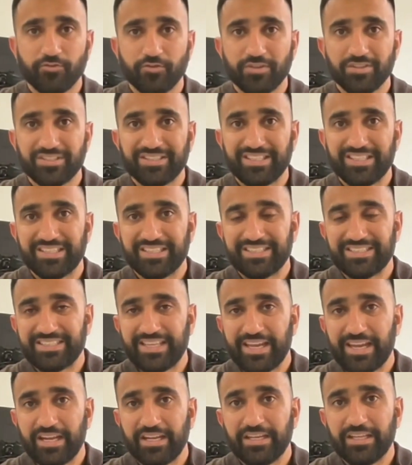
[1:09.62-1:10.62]
first thing.
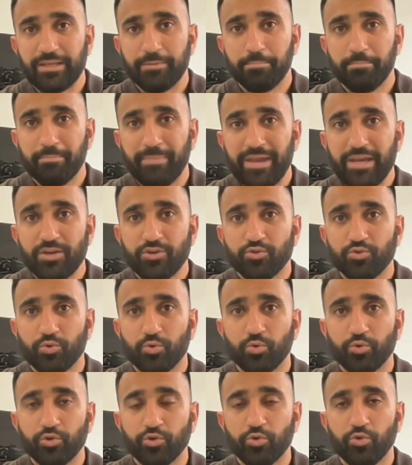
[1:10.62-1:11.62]
Secondly, make
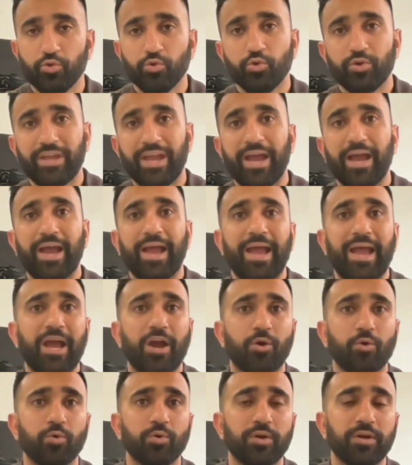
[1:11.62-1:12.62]
sure you look at
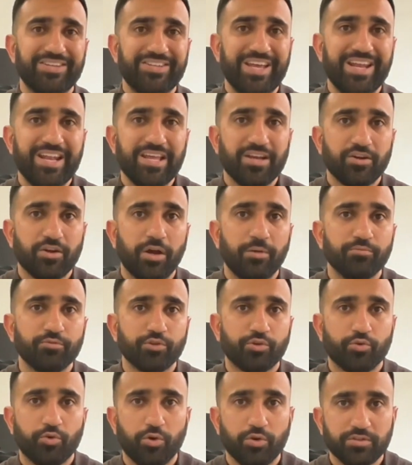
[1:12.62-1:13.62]
how the tenant comes
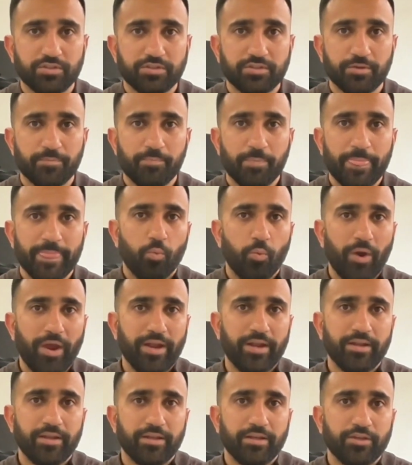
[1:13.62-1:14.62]
across
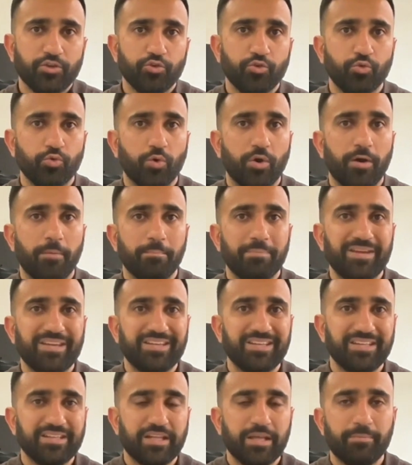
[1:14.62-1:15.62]
when you are
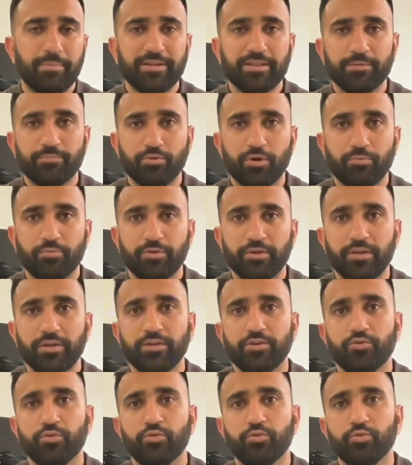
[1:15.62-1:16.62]
meeting them at the property
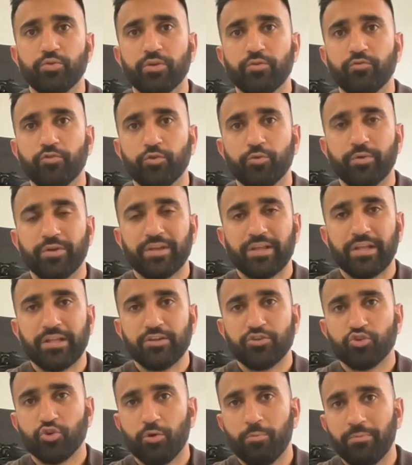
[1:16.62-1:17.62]
to do the viewing and
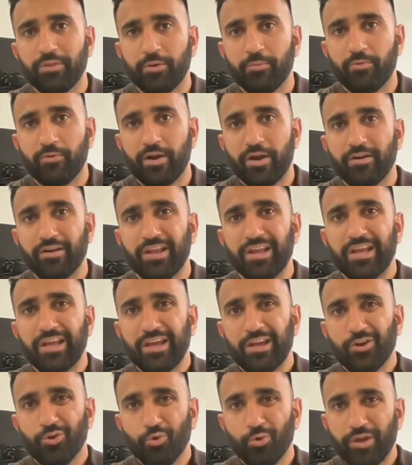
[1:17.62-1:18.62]
showing them around.
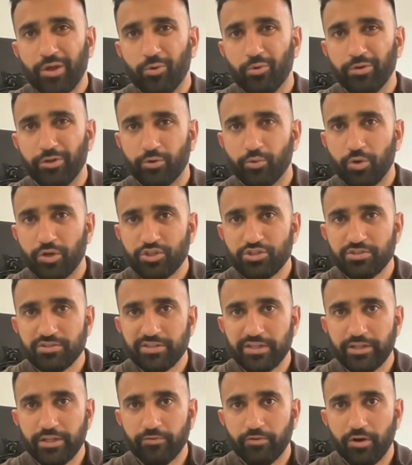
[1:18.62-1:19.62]
Look at all the questions
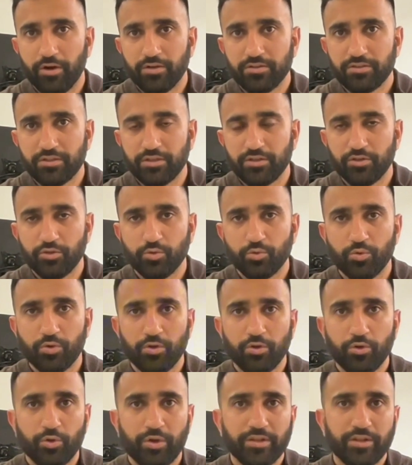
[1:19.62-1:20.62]
that they're asking you,
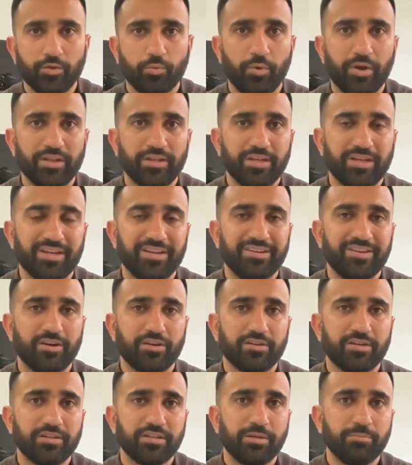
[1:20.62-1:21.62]
look at the way they're
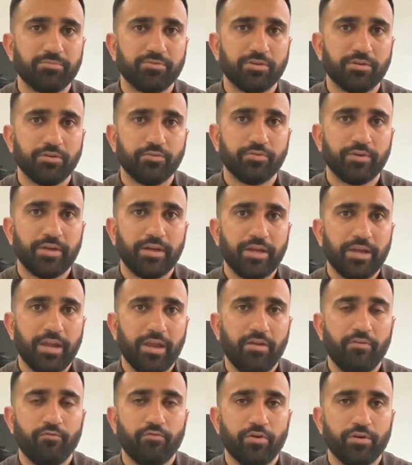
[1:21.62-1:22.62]
conducting themselves
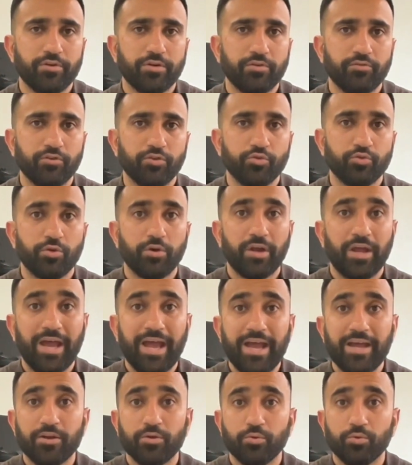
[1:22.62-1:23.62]
in front of you as well,
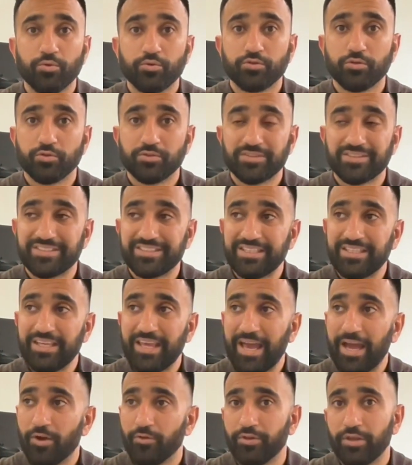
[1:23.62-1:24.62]
and also see
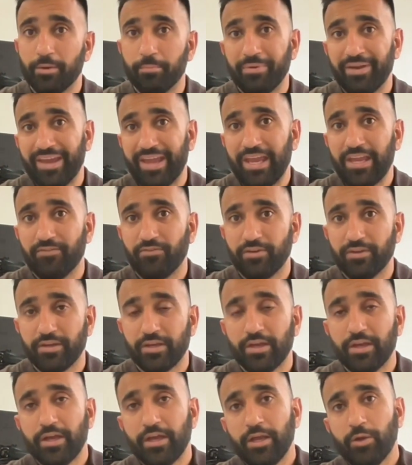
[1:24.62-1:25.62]
how they're behaving
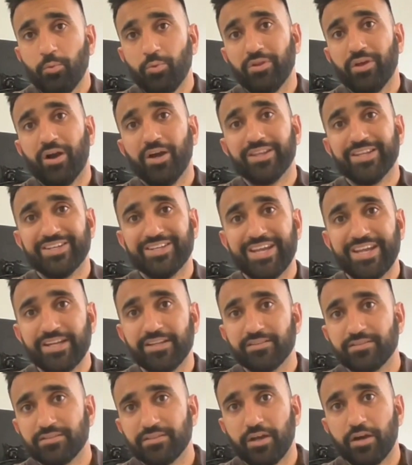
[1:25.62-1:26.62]
with other
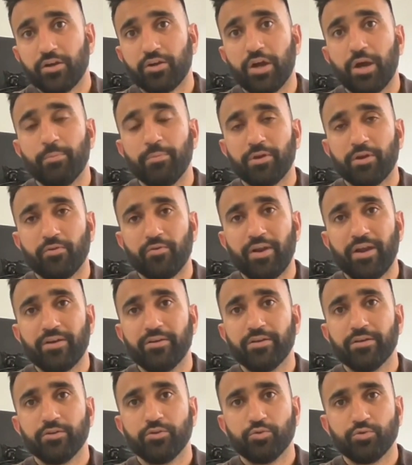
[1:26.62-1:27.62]
tenants that are coming around
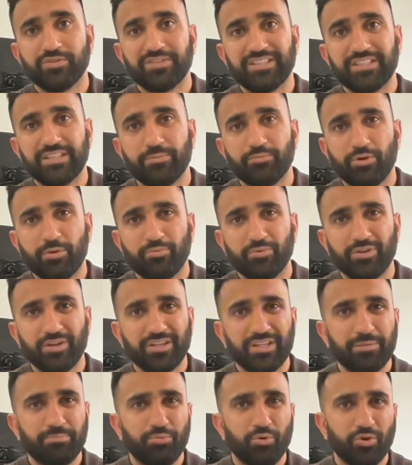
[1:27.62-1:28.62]
to see the property. Are
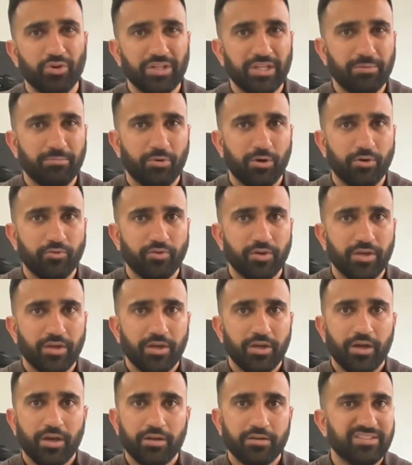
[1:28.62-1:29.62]
they putting them off?
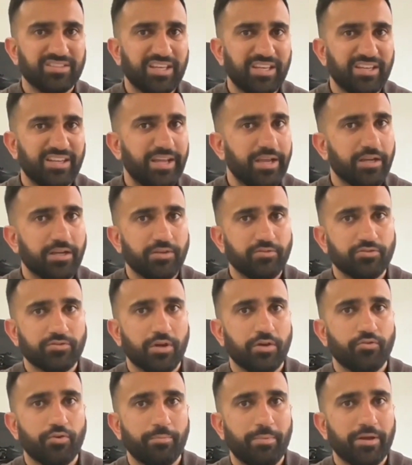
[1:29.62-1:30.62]
Are they saying negative
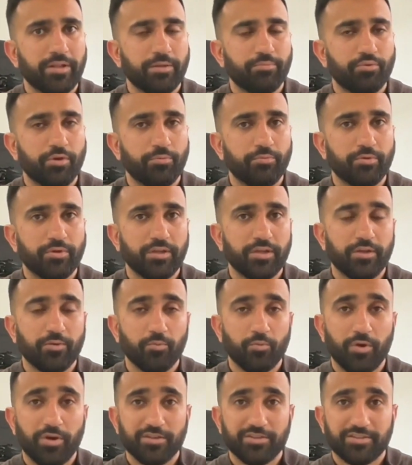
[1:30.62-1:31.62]
stuff about the property
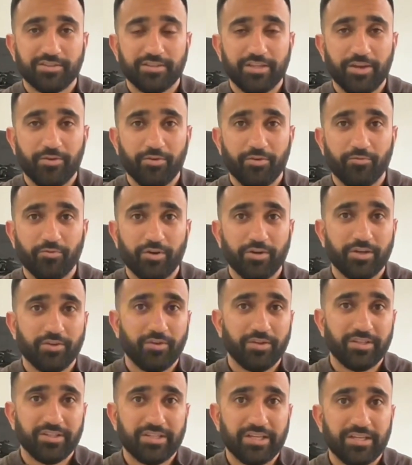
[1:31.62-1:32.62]
whilst they're in front of
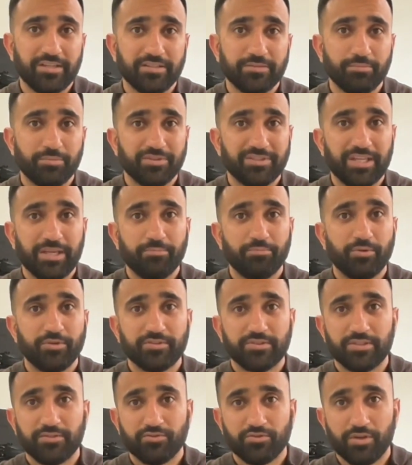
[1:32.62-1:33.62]
other tenants, or saying
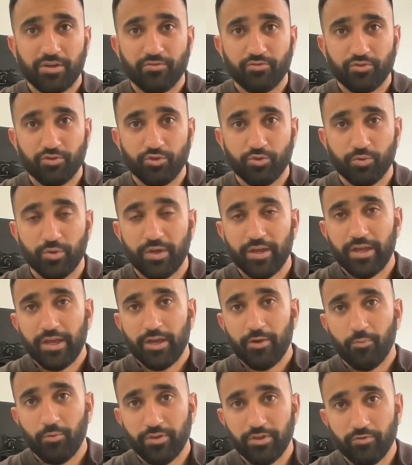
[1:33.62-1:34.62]
positive stuff to you
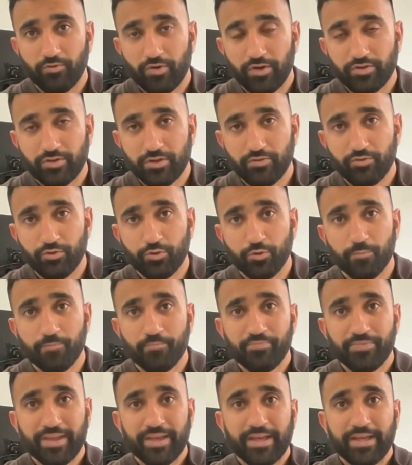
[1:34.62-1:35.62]
when they're in front of you?
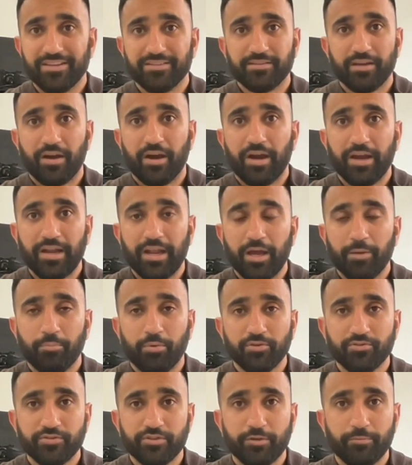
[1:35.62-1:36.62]
It doesn't highlight
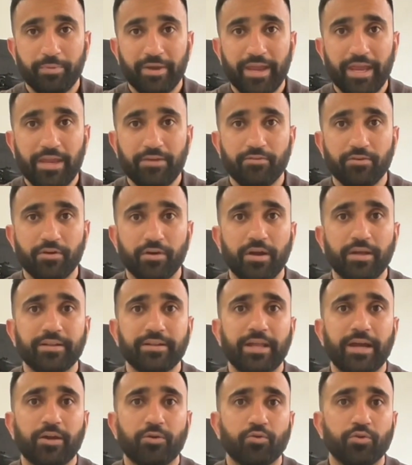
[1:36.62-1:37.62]
positive behavior, and
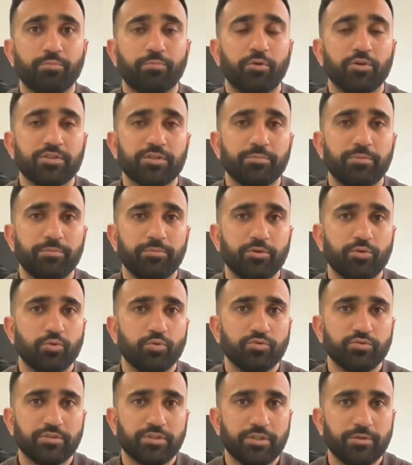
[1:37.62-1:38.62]
that could possibly be
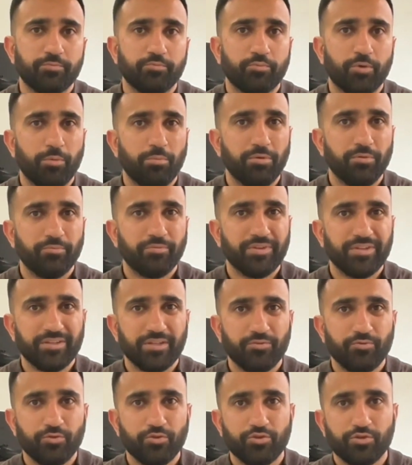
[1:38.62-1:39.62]
causing you problems in the
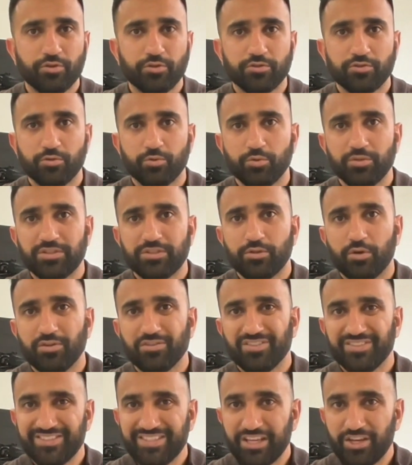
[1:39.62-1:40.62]
future. So it's not
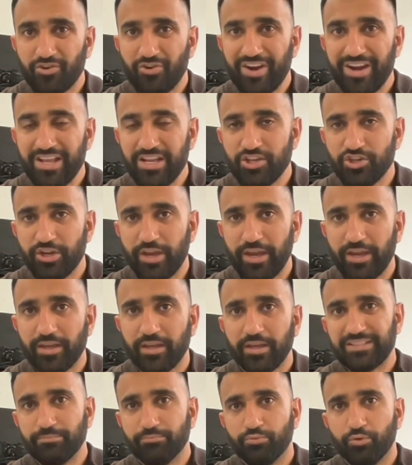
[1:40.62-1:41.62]
just a credit check
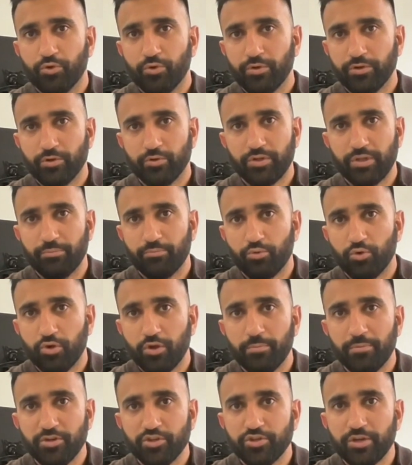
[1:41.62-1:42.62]
that's important, or the
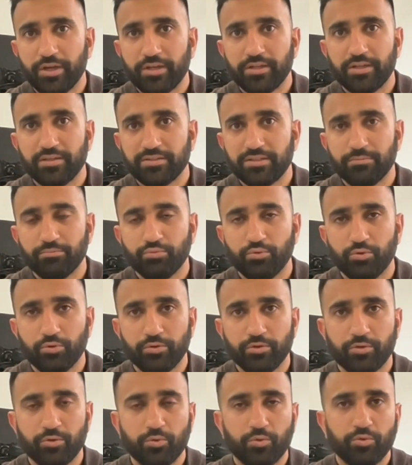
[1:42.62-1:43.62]
employment check that's
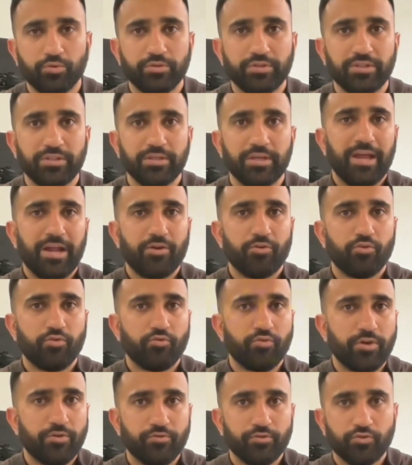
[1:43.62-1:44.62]
important, or the landlord
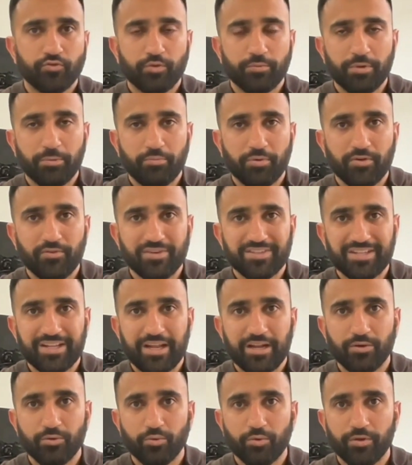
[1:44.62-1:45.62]
reference from the previous
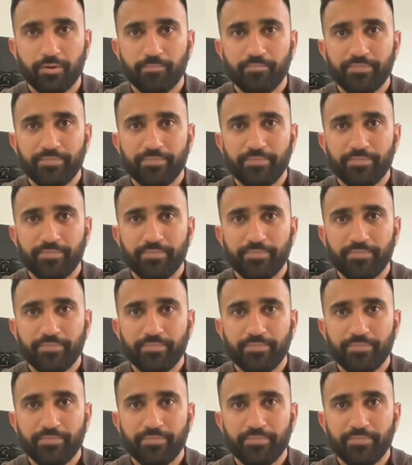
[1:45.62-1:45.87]
landlord.